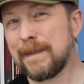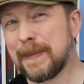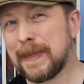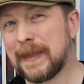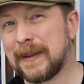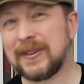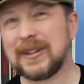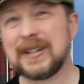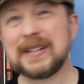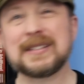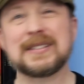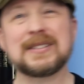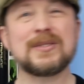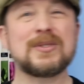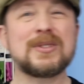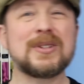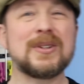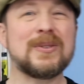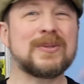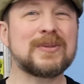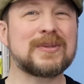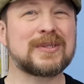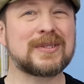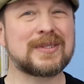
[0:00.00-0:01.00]
right? So
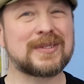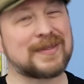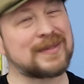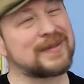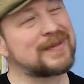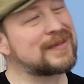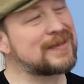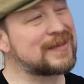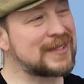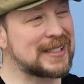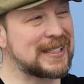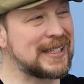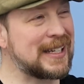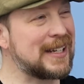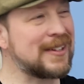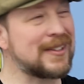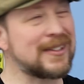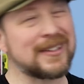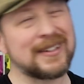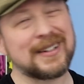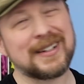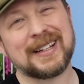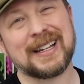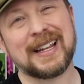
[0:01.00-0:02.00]
don't say you're
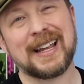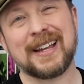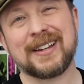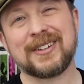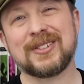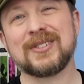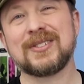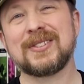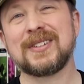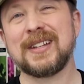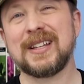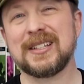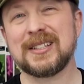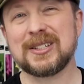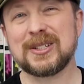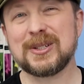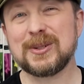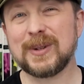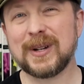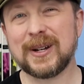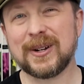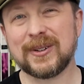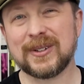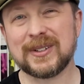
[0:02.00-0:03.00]
going to exercise
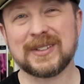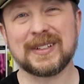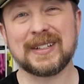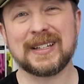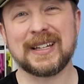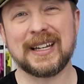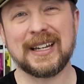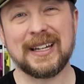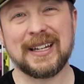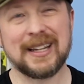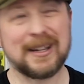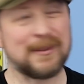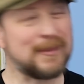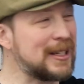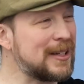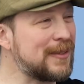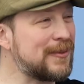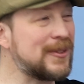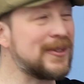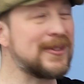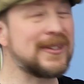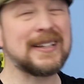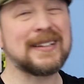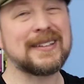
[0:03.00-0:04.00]
2 hours a day. I mean,
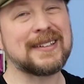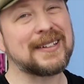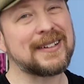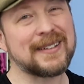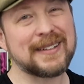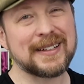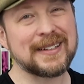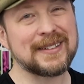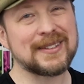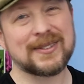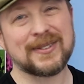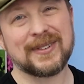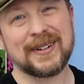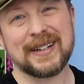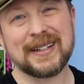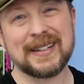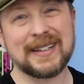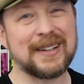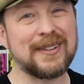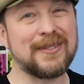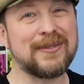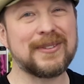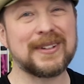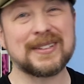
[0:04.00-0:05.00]
if you get there, that's great.
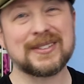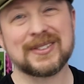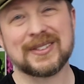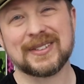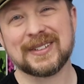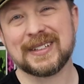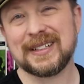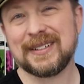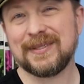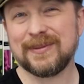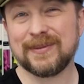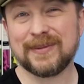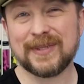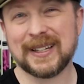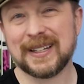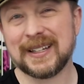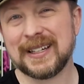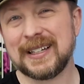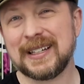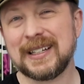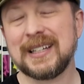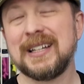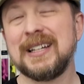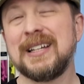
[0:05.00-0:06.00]
Eventually,
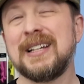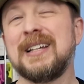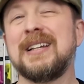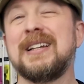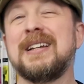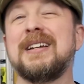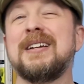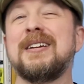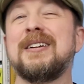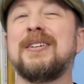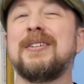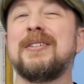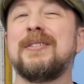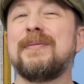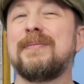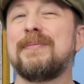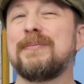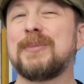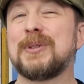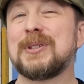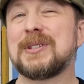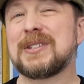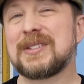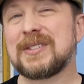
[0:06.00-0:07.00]
fine.
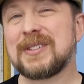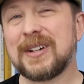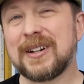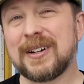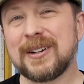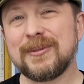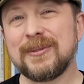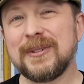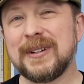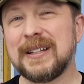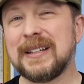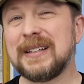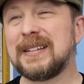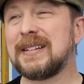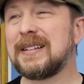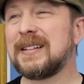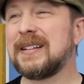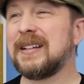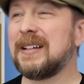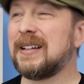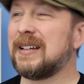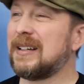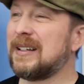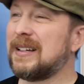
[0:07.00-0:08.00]
But start with
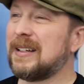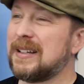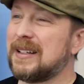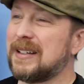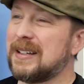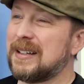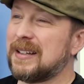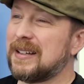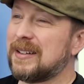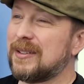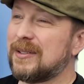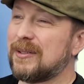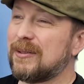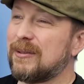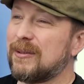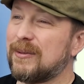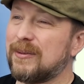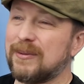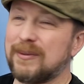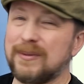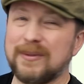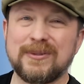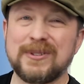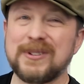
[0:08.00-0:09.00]

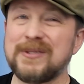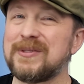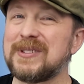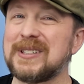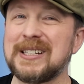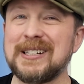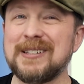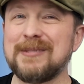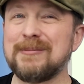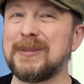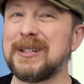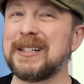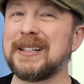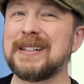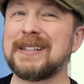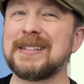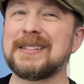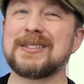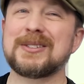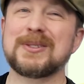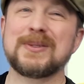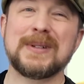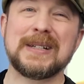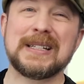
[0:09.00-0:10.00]
15
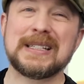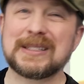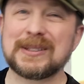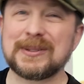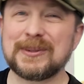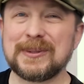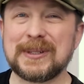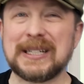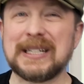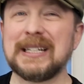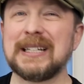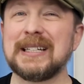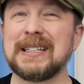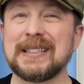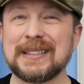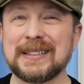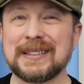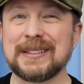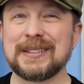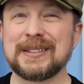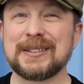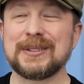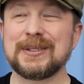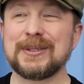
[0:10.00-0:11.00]
minutes twice a week
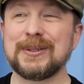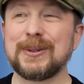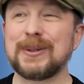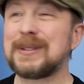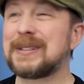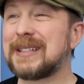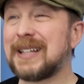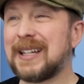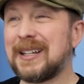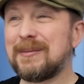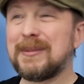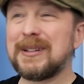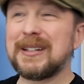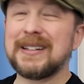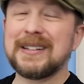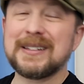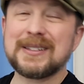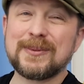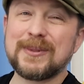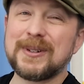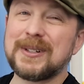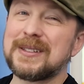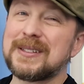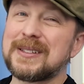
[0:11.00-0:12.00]
or 10
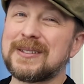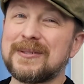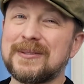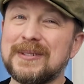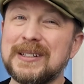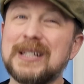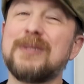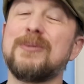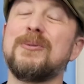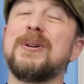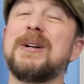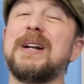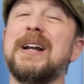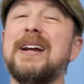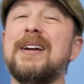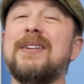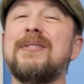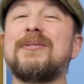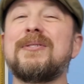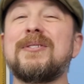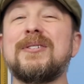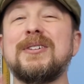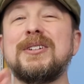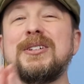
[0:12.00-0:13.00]
minutes once a week,
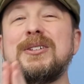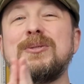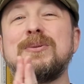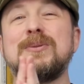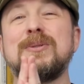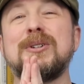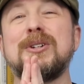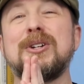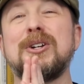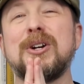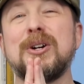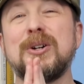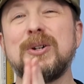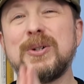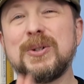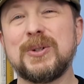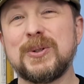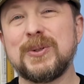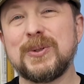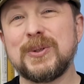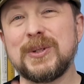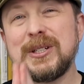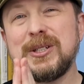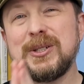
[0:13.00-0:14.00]
whatever you
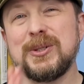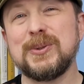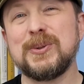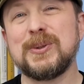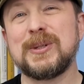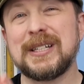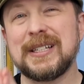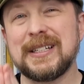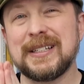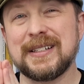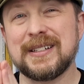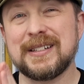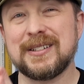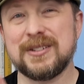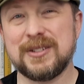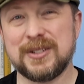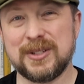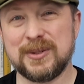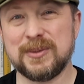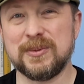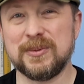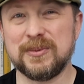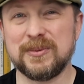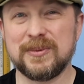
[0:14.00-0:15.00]
know you can
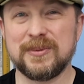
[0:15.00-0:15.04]
do.